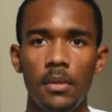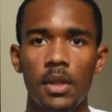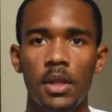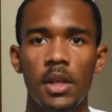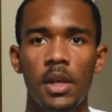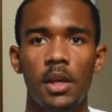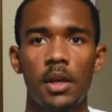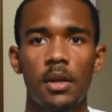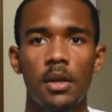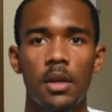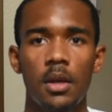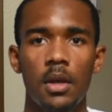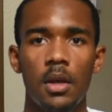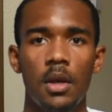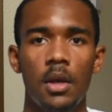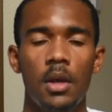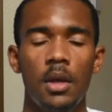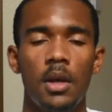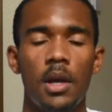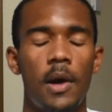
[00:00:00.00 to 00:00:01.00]
yeah,
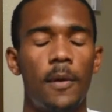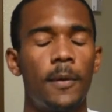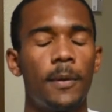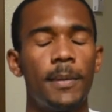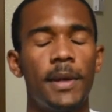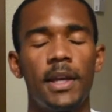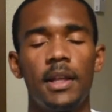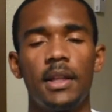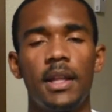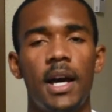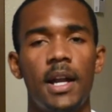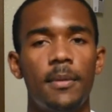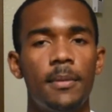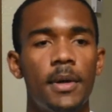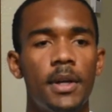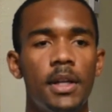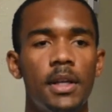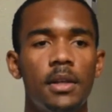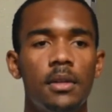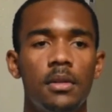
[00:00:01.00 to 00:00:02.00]
I want to make a lot of
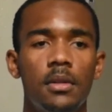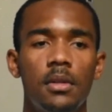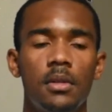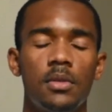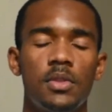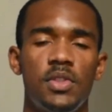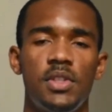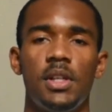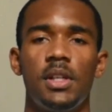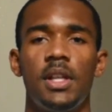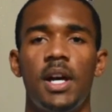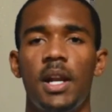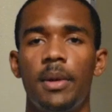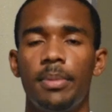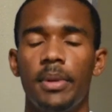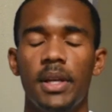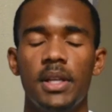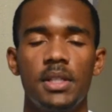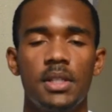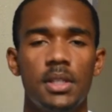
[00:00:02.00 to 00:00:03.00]
money, see a lot of
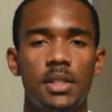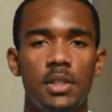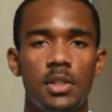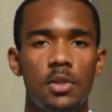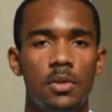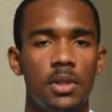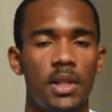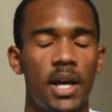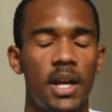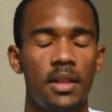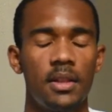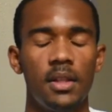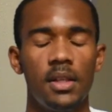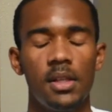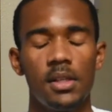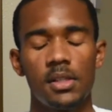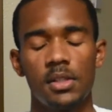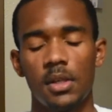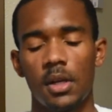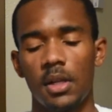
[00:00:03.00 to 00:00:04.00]
places, do a lot of
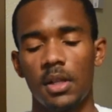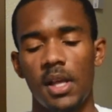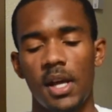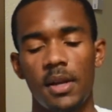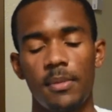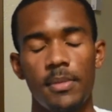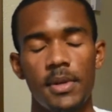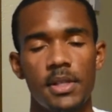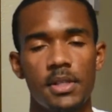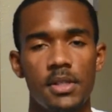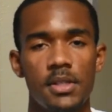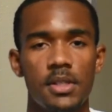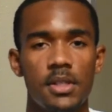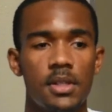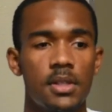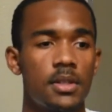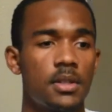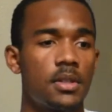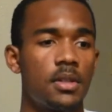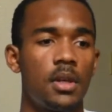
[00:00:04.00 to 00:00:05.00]
things, start a lot of
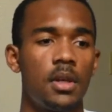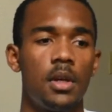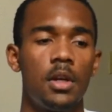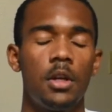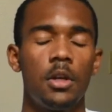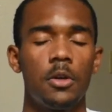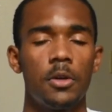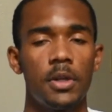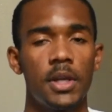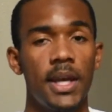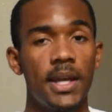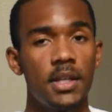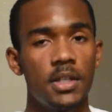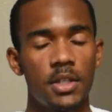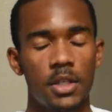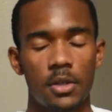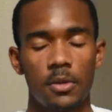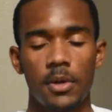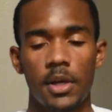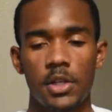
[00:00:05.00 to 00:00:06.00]
businesses, create
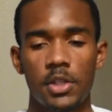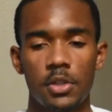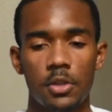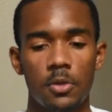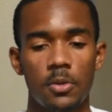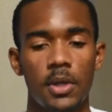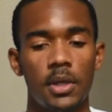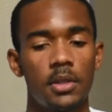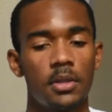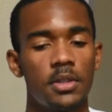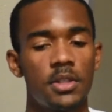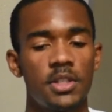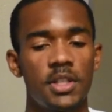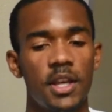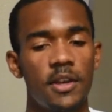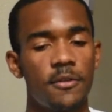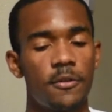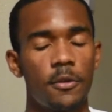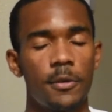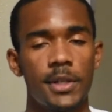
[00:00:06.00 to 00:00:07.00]
generational wealth,
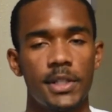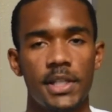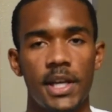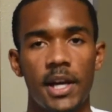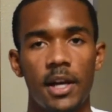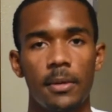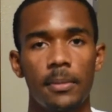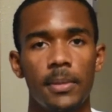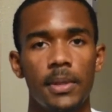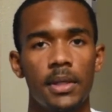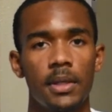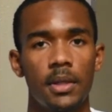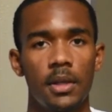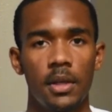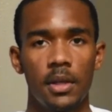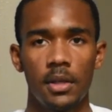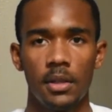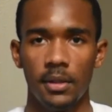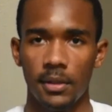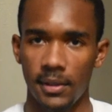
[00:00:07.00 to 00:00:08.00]
save for retirement,
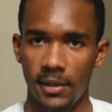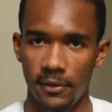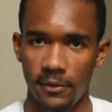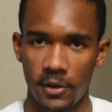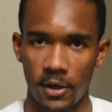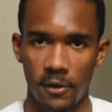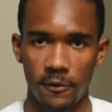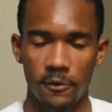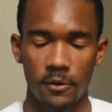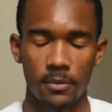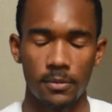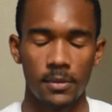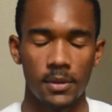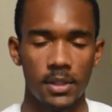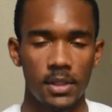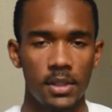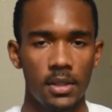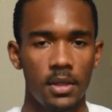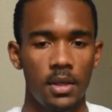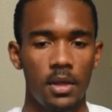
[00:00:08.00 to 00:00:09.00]
live
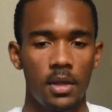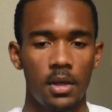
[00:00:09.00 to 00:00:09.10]
comfortably.